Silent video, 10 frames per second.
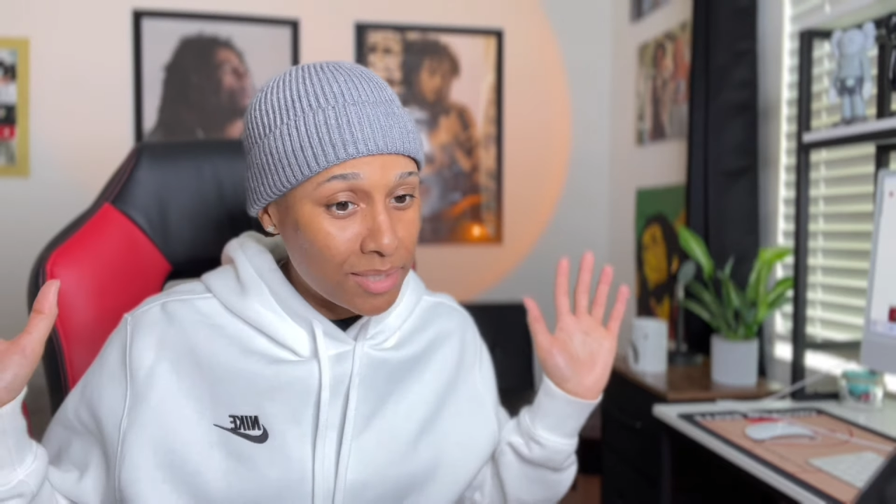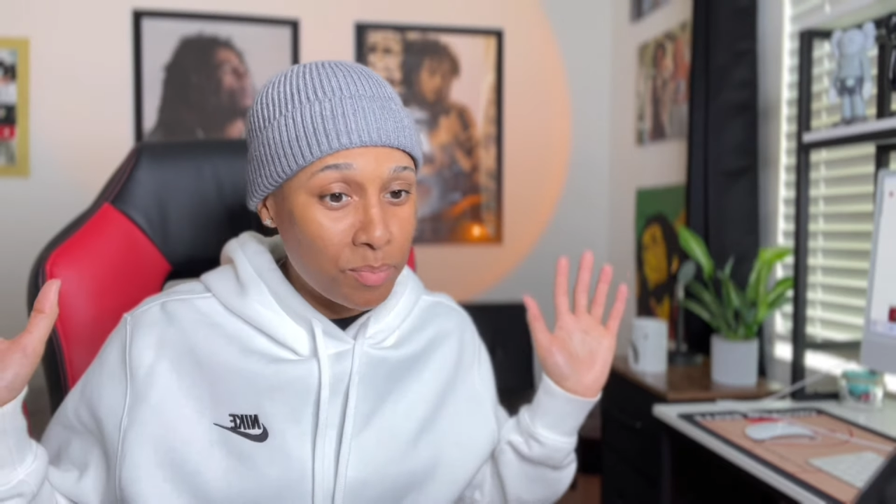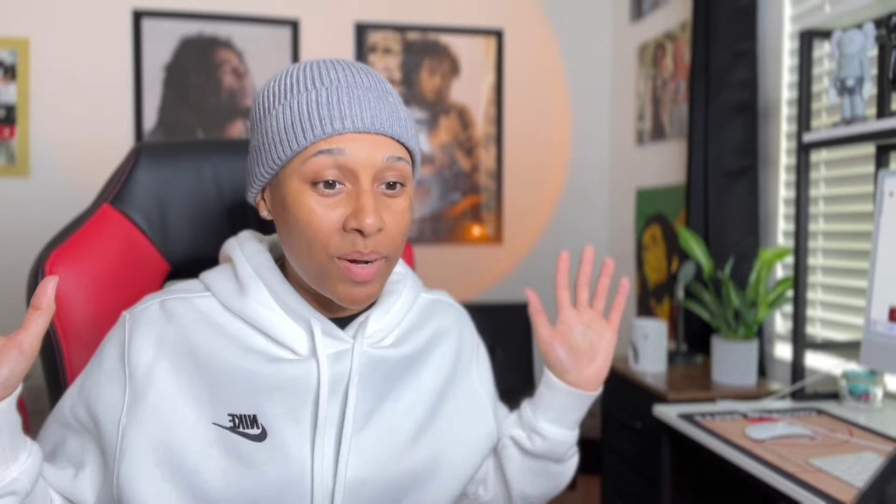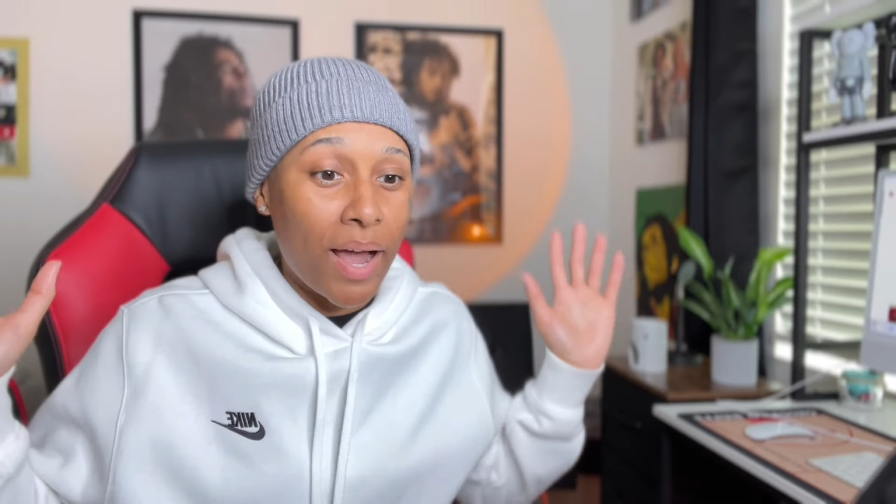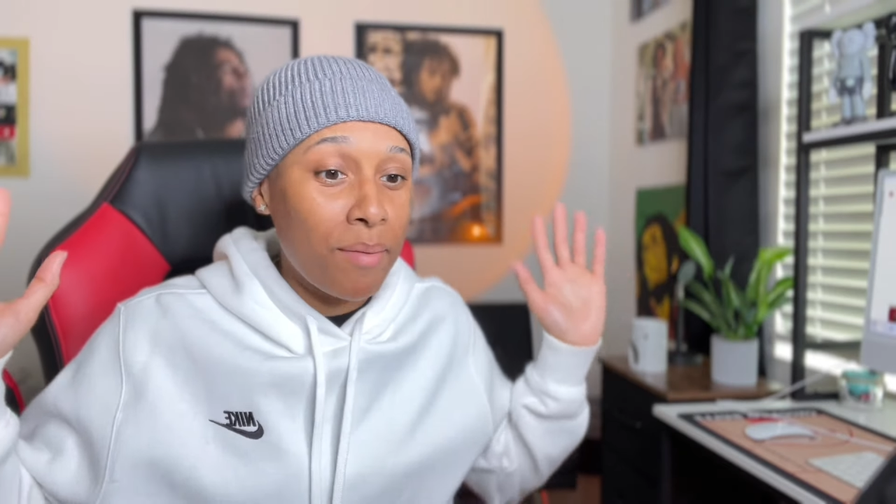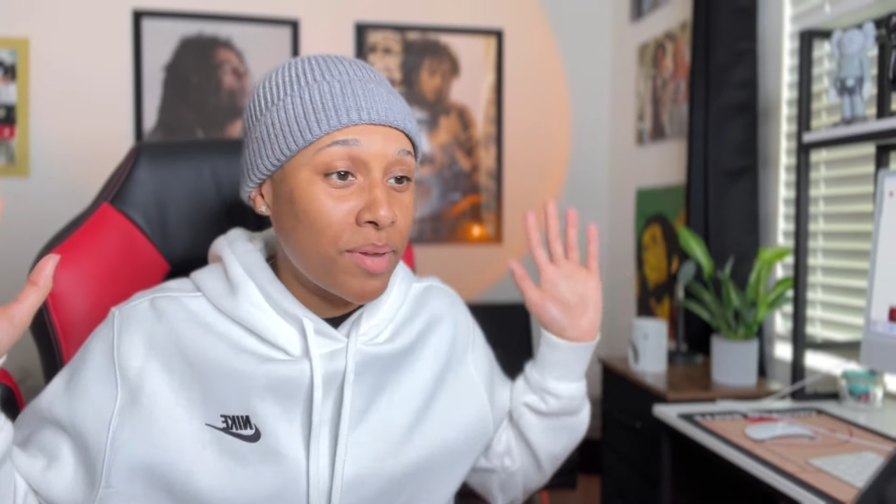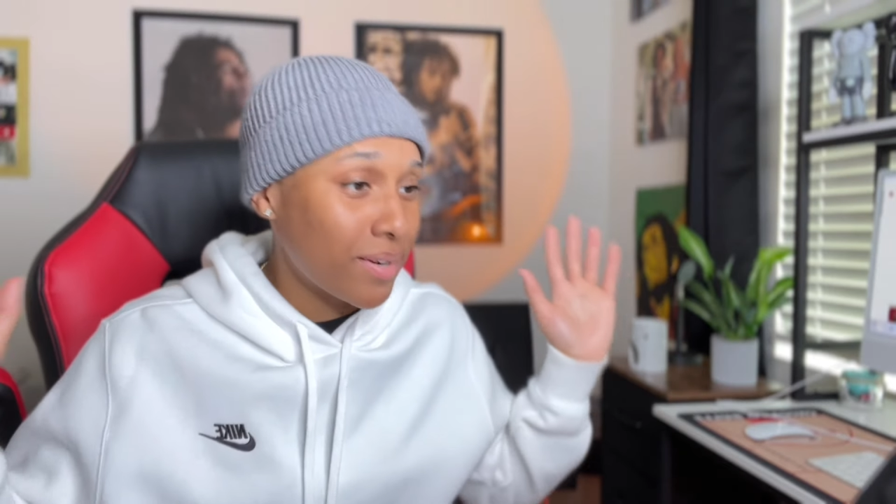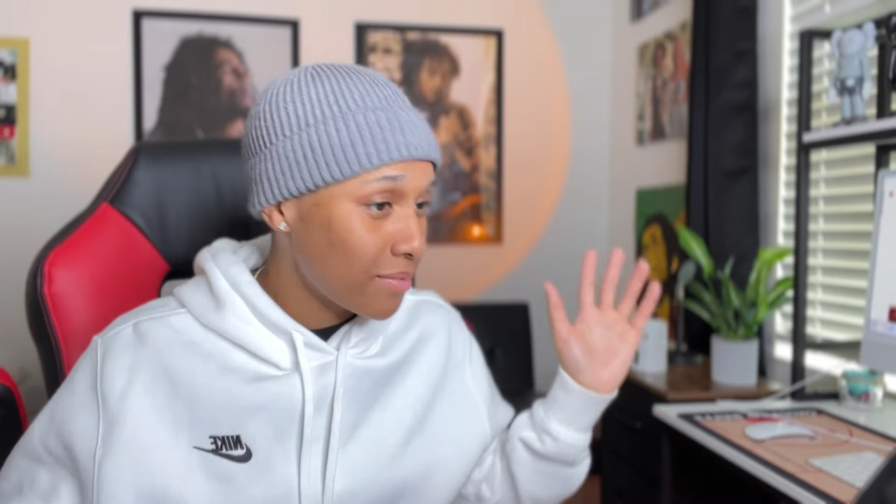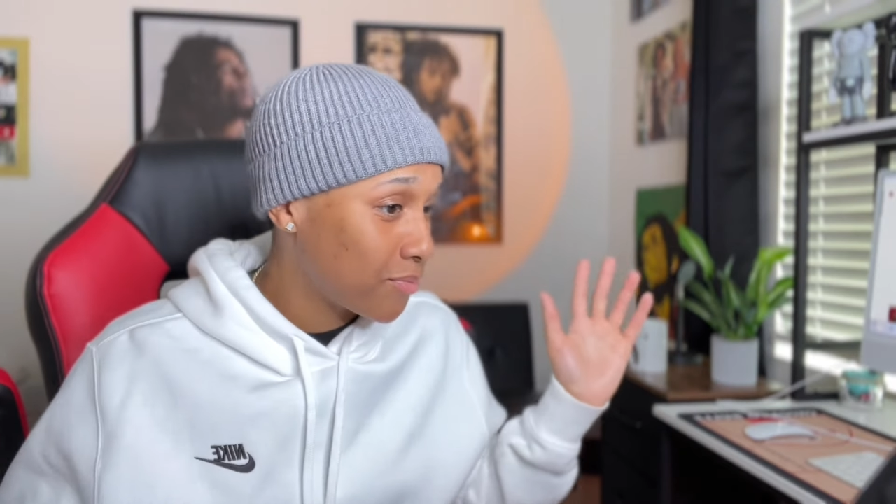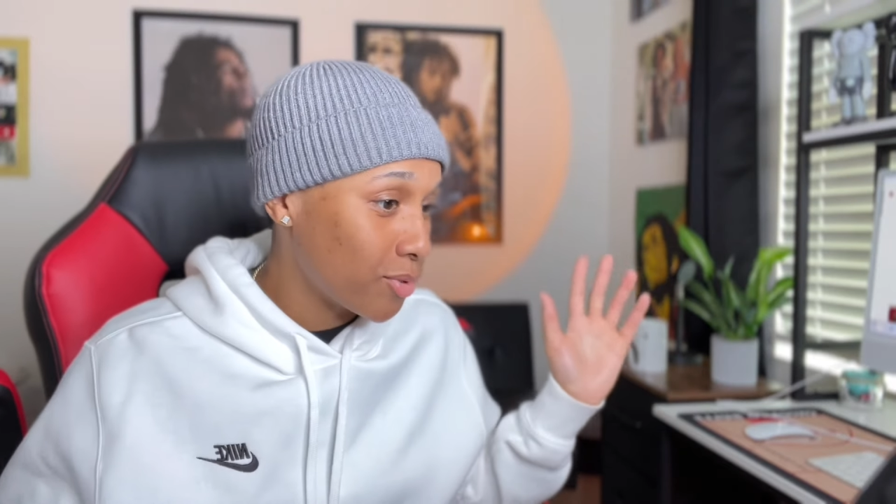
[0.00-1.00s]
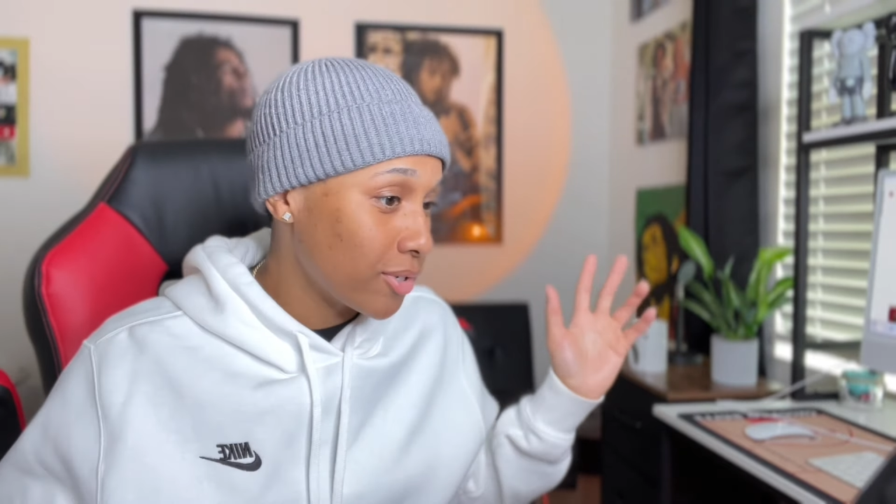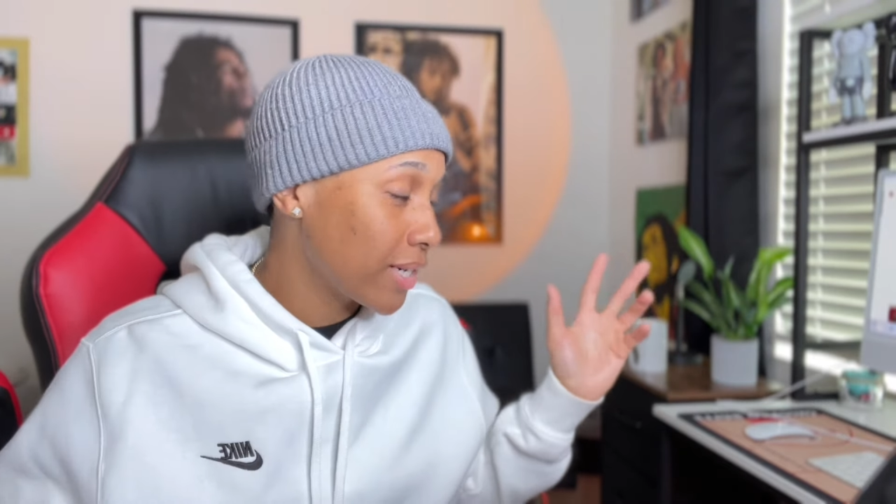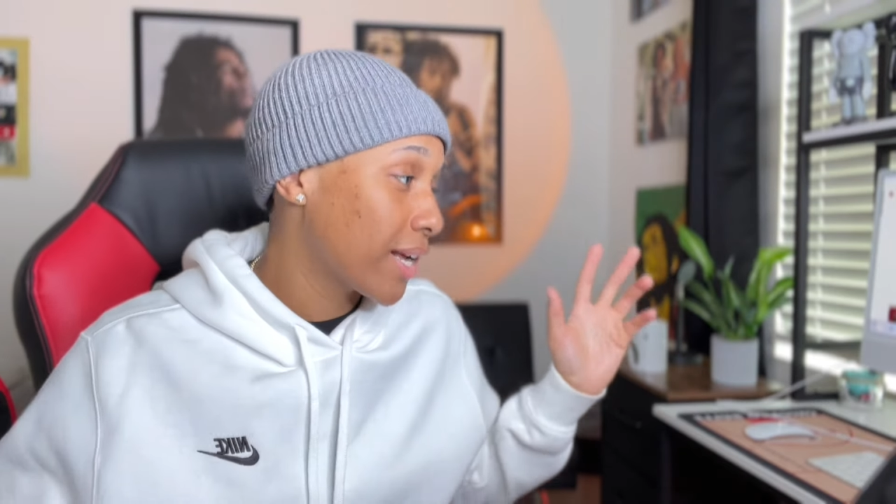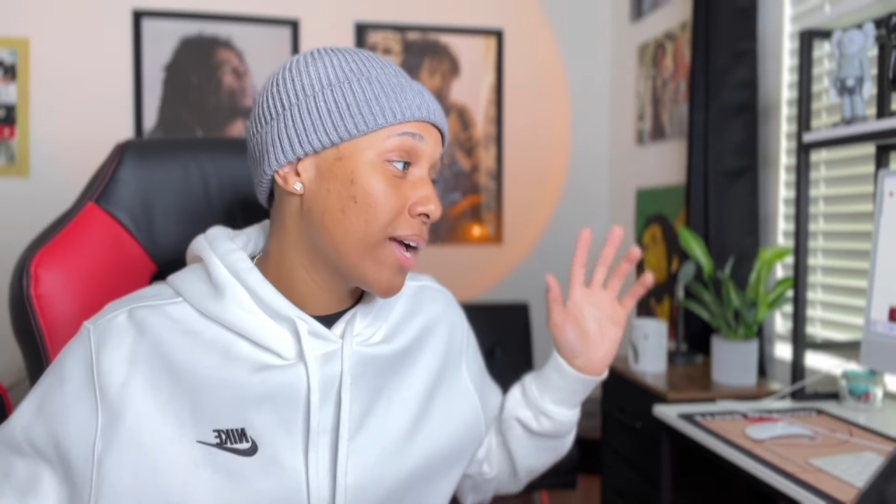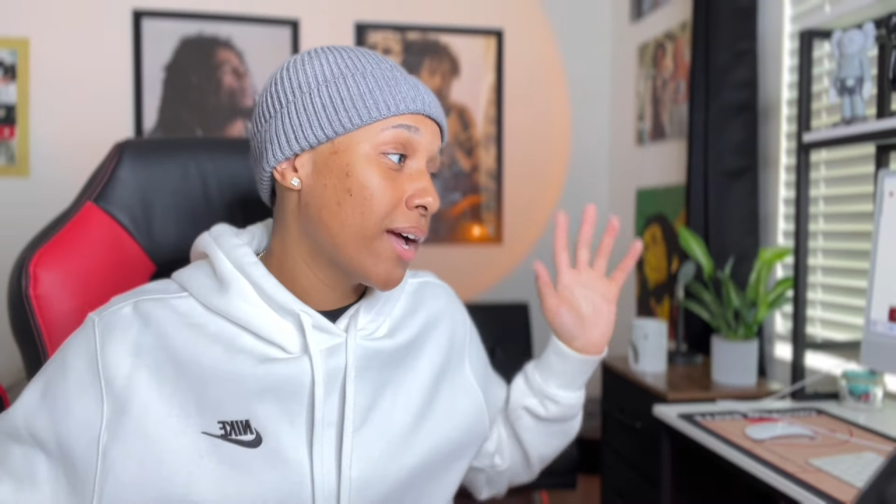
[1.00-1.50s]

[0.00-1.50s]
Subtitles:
but I'm here for it.